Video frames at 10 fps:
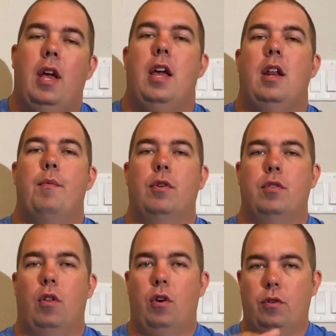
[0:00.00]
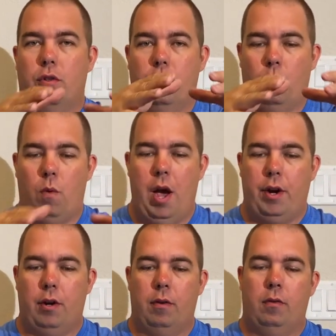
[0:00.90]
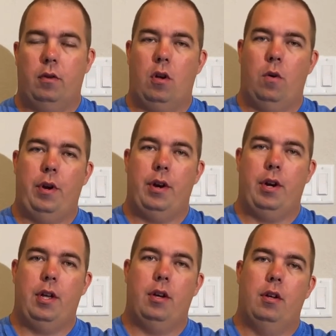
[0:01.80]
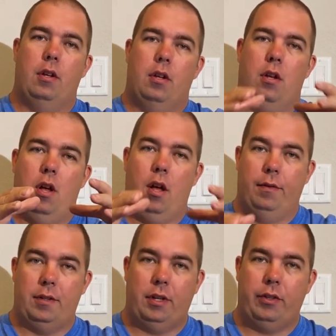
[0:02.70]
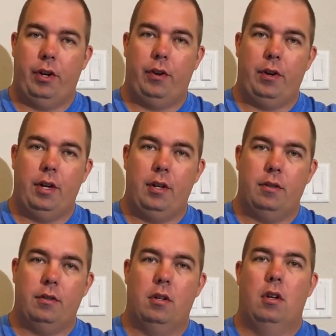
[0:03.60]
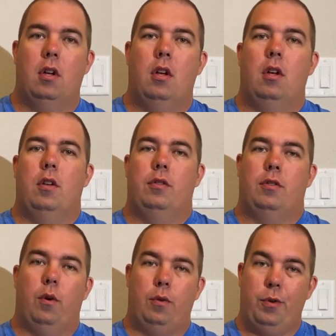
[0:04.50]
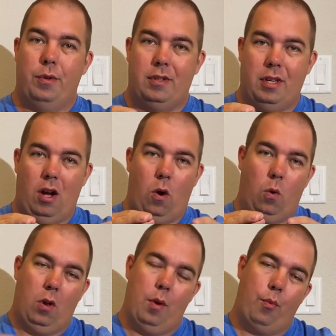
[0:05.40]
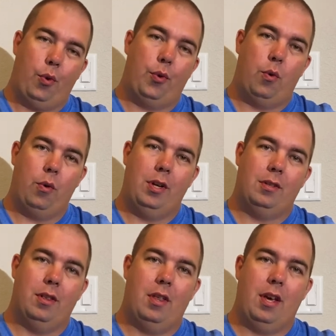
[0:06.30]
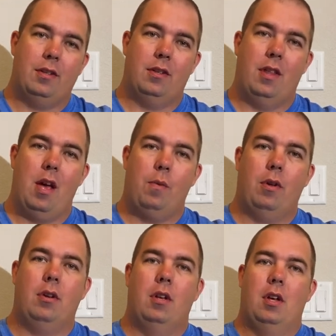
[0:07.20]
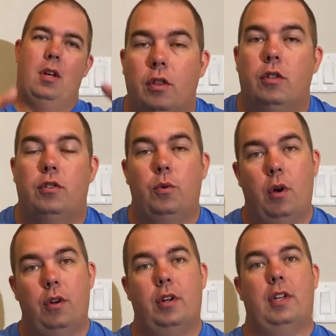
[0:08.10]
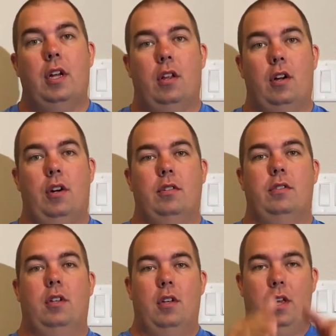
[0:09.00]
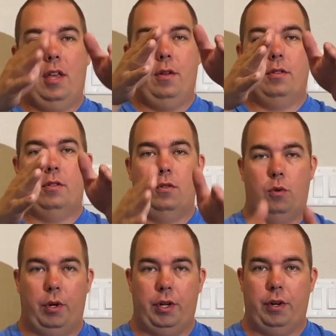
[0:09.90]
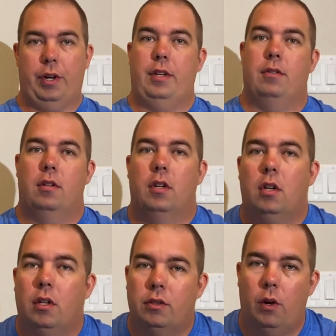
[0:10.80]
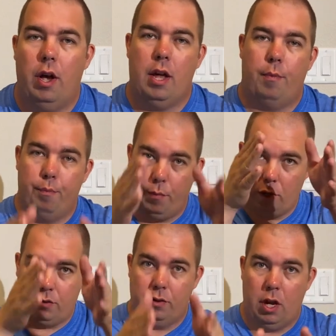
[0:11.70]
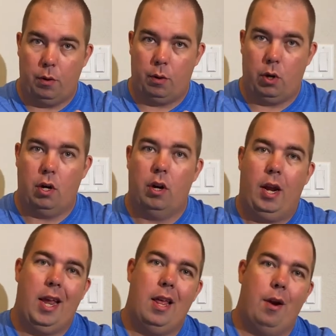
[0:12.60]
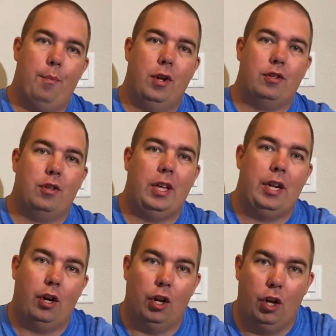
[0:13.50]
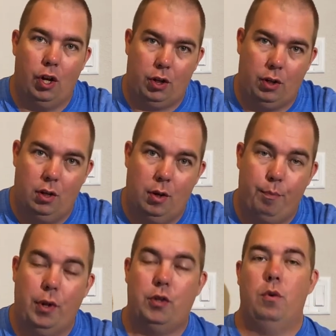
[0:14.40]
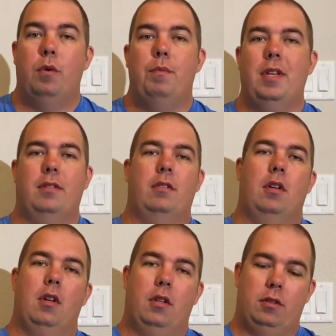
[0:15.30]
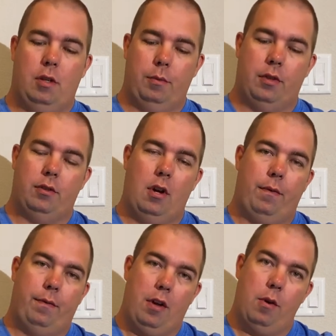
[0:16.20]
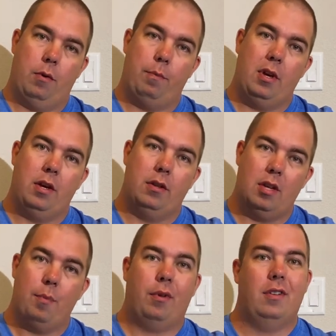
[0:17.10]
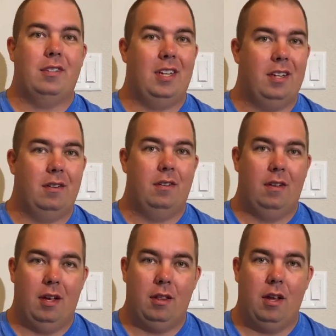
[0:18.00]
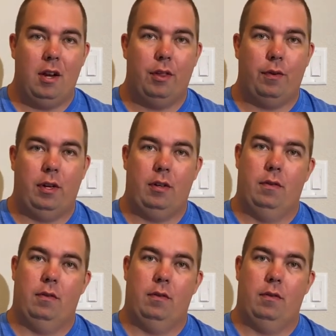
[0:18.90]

had a much larger, wider cone area of sixty degrees, so you would see a whole lot more noise and things in that one. The two hundred kilohertz is twenty degrees, so it had a much narrower and a much cleaner look, but you would miss some of the stuff that would be typically seen in the eighty-three